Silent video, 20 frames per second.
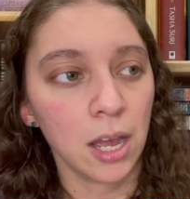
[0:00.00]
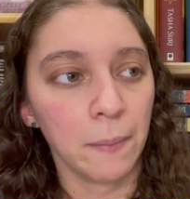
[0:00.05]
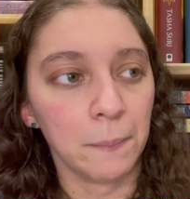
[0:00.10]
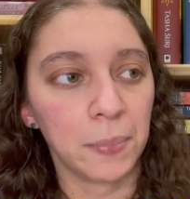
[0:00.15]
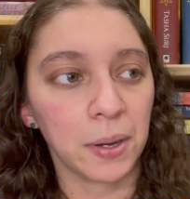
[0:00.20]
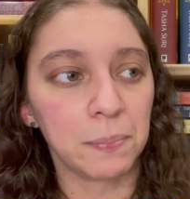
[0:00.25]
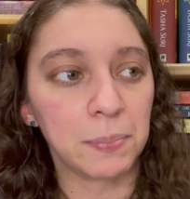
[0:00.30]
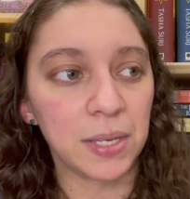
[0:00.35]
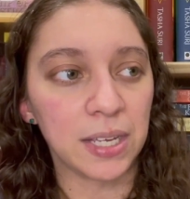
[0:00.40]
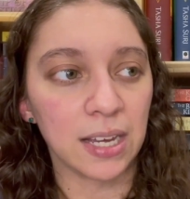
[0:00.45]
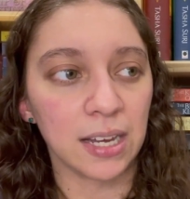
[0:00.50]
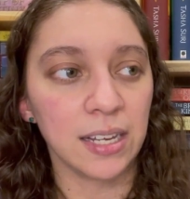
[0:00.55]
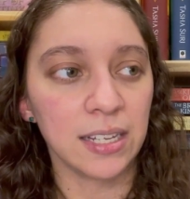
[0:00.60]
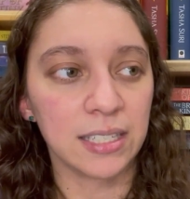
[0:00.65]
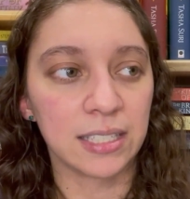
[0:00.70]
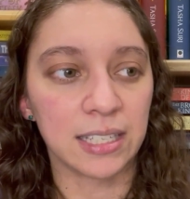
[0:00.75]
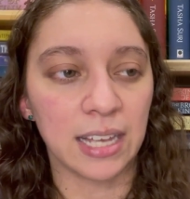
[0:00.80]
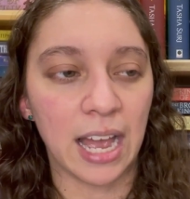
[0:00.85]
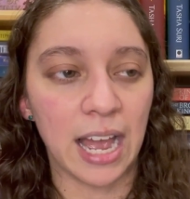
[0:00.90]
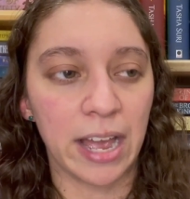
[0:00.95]
but
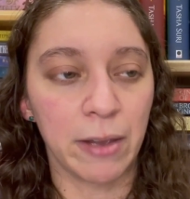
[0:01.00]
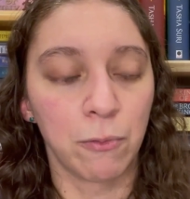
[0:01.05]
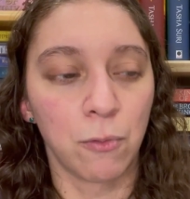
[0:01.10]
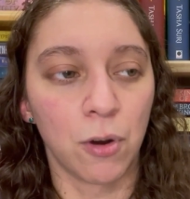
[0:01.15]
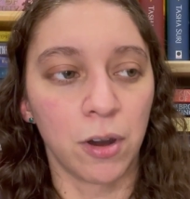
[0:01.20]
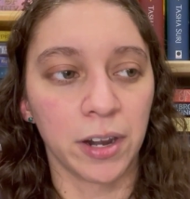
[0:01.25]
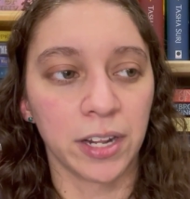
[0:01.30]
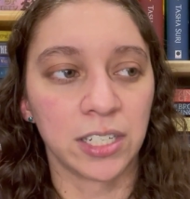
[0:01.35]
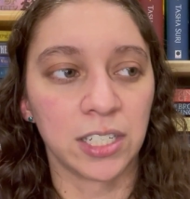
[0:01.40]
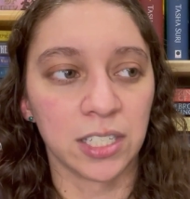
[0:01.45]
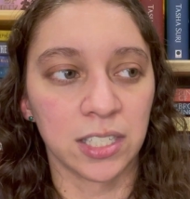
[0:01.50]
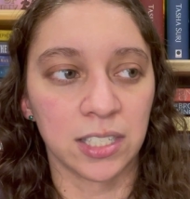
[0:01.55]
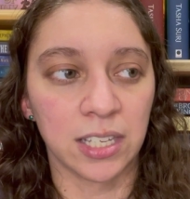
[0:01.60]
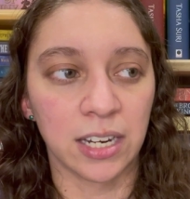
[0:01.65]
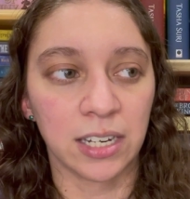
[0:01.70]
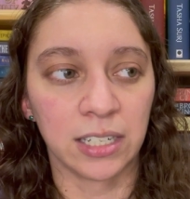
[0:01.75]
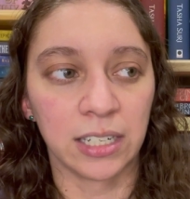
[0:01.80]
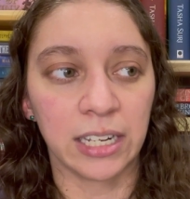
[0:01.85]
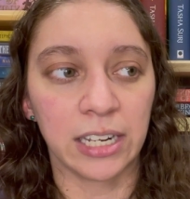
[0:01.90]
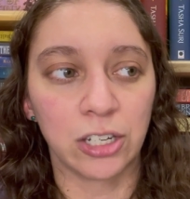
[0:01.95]
because I wanted to
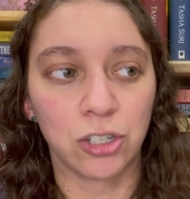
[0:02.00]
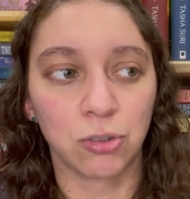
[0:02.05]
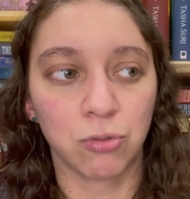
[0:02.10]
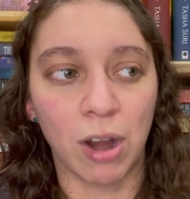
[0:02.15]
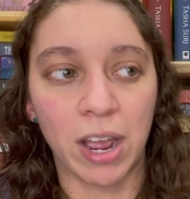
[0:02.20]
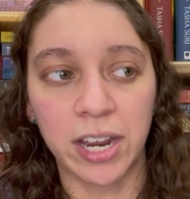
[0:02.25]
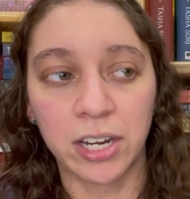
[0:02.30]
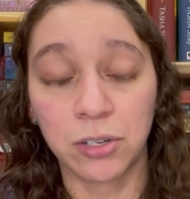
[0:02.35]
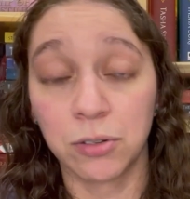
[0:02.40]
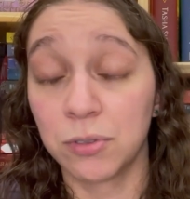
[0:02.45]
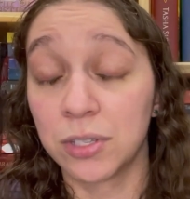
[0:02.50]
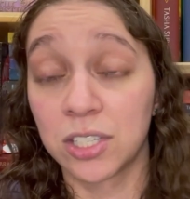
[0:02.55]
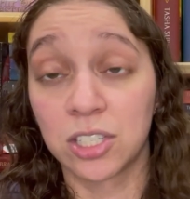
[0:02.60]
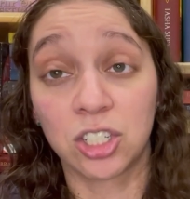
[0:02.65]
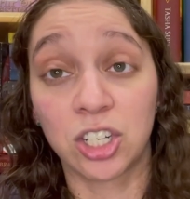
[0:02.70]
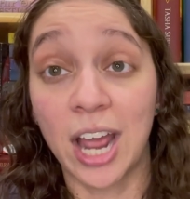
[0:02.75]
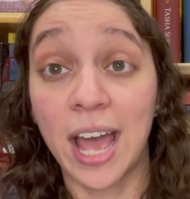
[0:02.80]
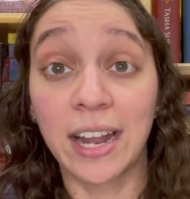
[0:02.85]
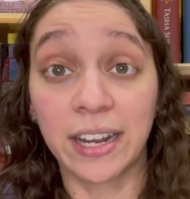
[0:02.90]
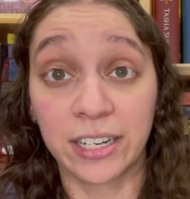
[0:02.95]
suddenly try and do this
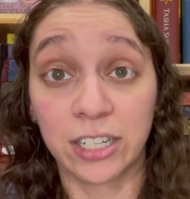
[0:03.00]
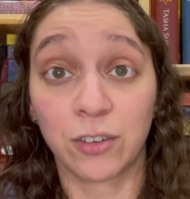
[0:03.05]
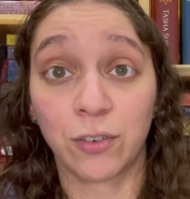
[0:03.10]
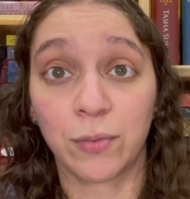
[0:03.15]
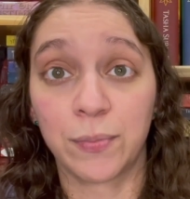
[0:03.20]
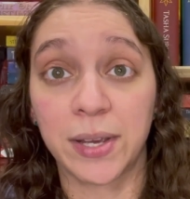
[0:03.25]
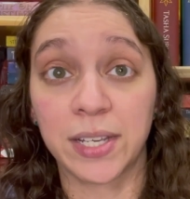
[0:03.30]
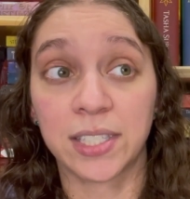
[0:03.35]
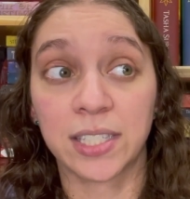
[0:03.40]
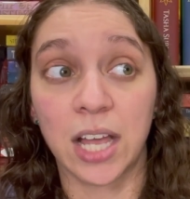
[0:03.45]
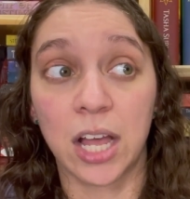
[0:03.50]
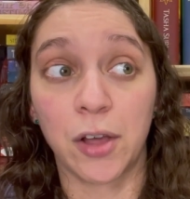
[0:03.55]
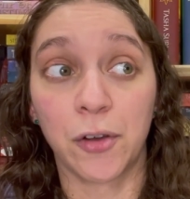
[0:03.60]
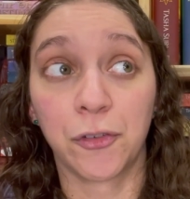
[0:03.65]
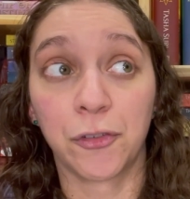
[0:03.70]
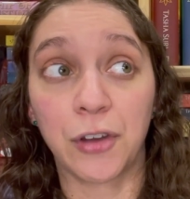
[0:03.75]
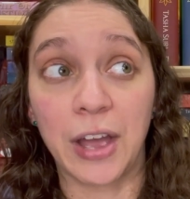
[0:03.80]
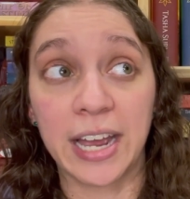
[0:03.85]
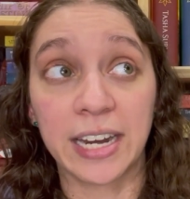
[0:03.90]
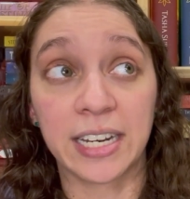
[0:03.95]
challenge for
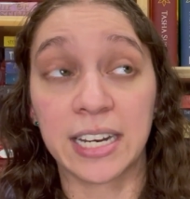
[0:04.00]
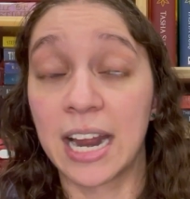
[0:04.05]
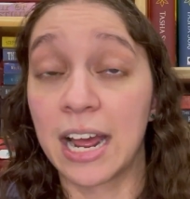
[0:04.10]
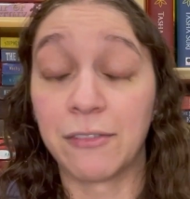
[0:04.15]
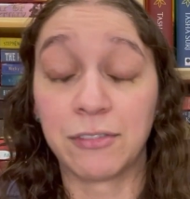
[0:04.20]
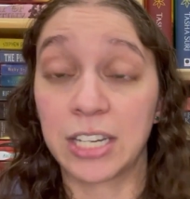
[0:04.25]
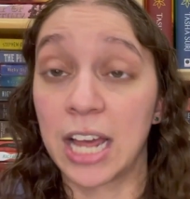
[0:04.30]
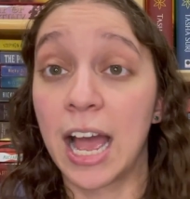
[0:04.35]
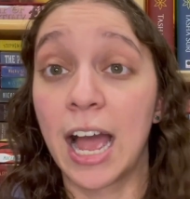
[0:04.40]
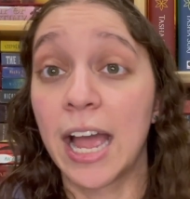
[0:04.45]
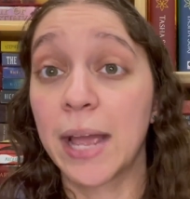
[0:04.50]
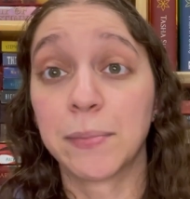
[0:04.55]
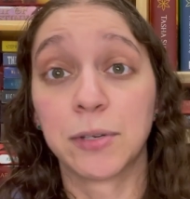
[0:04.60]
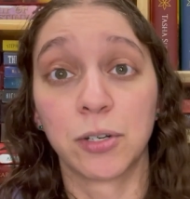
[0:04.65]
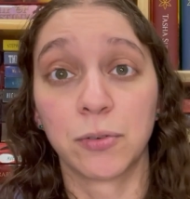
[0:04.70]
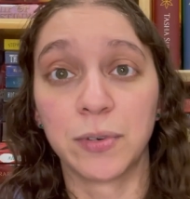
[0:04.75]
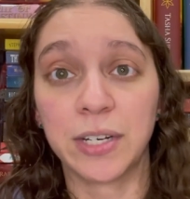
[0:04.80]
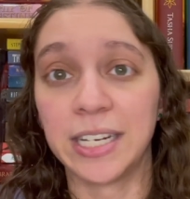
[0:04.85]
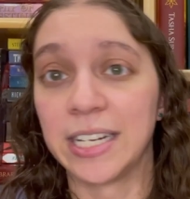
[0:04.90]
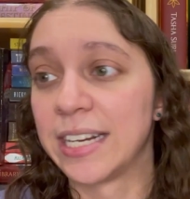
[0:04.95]
myself, I didn't have time
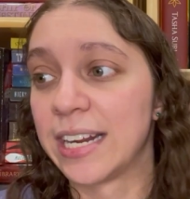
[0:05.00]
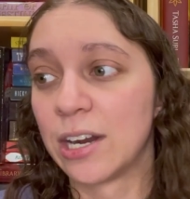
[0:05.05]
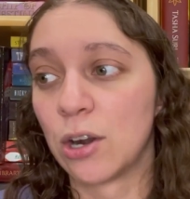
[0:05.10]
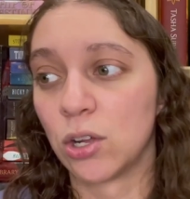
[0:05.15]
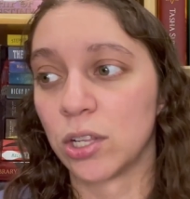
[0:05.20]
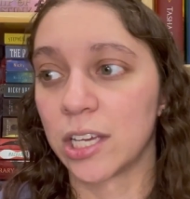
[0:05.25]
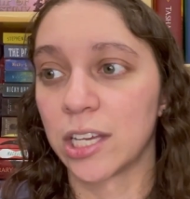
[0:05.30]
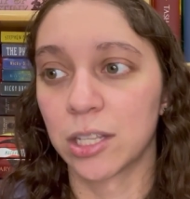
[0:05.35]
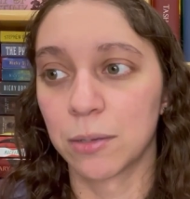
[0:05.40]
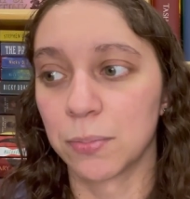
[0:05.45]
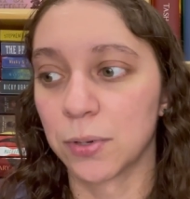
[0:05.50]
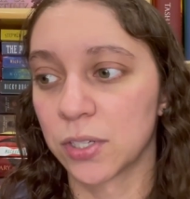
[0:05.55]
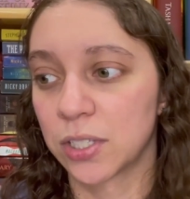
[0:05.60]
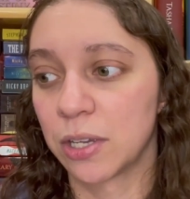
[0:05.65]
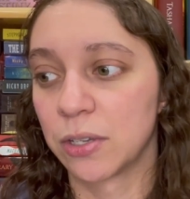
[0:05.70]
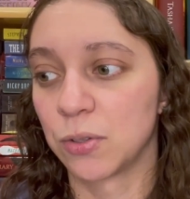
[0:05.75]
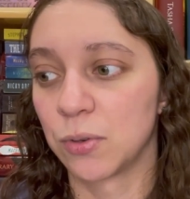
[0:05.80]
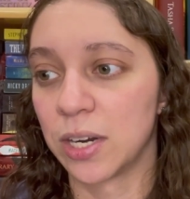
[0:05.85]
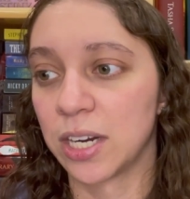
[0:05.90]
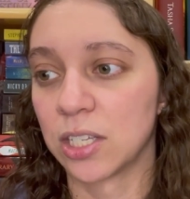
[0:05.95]
to read it and all the other books
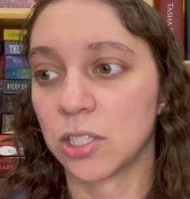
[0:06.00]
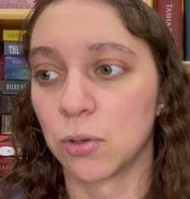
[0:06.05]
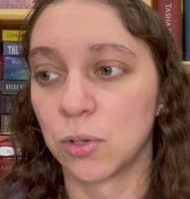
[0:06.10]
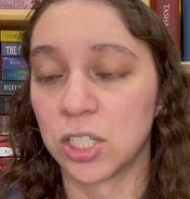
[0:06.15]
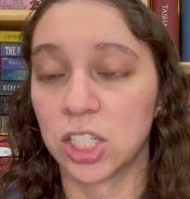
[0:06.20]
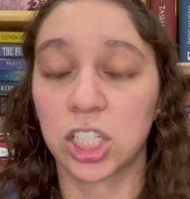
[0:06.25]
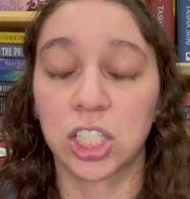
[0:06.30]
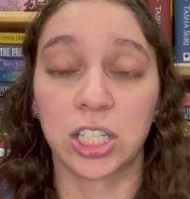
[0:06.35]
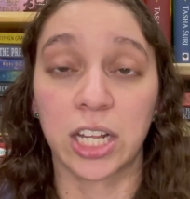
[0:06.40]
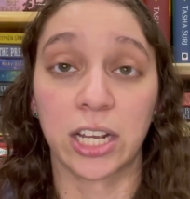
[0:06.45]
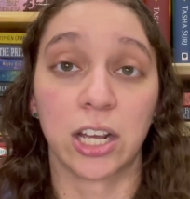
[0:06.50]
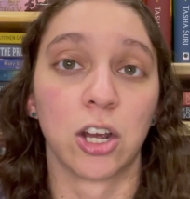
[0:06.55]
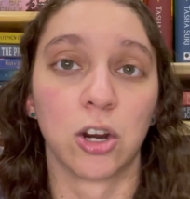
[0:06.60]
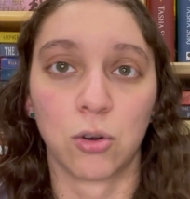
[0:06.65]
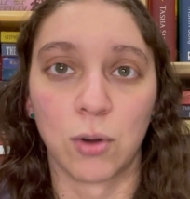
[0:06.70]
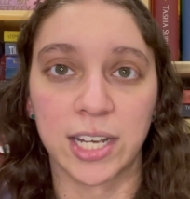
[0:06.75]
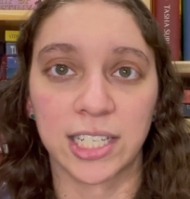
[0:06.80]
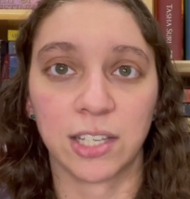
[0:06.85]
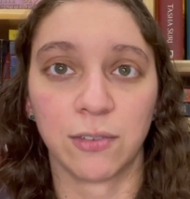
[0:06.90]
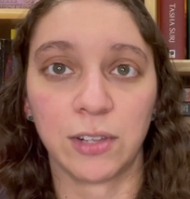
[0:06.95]
I was reading, so it's just, like,
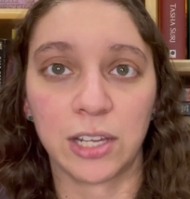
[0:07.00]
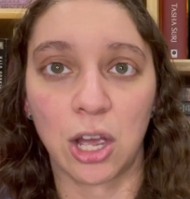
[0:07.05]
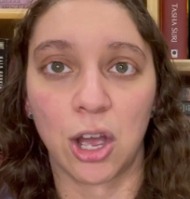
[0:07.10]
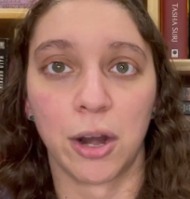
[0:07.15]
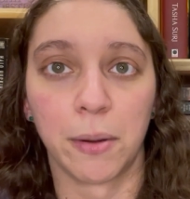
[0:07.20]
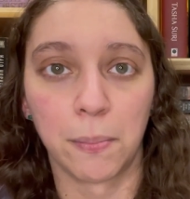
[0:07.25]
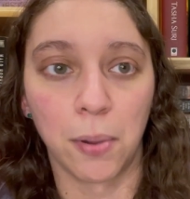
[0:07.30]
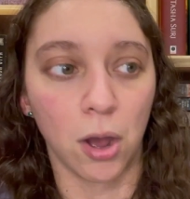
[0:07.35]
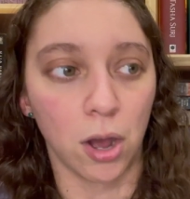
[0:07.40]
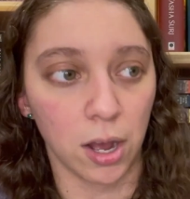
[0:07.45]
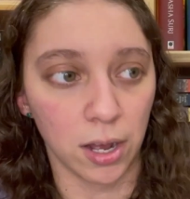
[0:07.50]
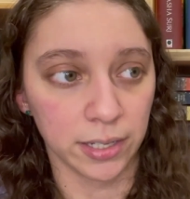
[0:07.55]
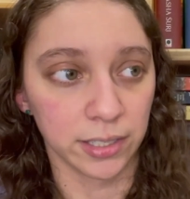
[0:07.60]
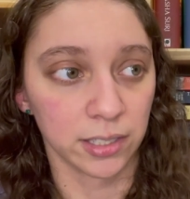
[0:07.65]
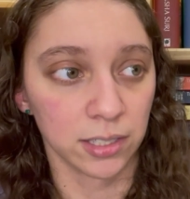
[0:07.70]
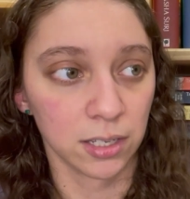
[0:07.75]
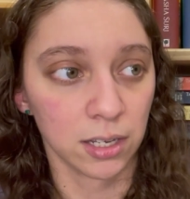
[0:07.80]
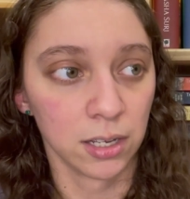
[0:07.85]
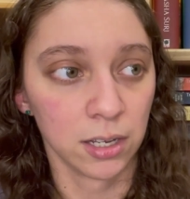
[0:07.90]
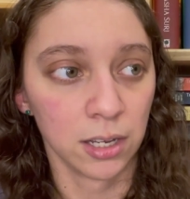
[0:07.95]
aggressively on pause.